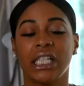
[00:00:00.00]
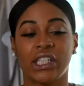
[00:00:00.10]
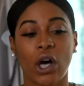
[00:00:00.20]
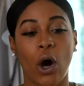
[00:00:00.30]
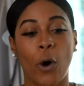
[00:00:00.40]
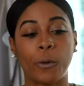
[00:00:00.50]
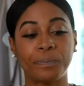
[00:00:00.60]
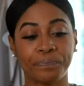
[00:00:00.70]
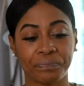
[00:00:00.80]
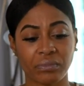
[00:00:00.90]
So
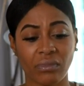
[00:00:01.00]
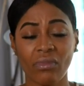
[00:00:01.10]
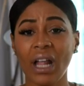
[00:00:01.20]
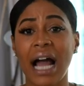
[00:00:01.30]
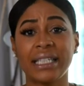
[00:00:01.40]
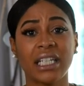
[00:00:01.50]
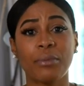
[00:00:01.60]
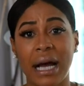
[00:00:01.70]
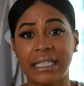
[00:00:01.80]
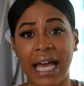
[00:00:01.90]
I took
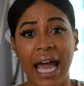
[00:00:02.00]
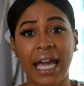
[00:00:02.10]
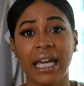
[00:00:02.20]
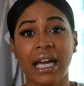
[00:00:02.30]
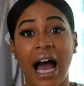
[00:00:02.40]
my day,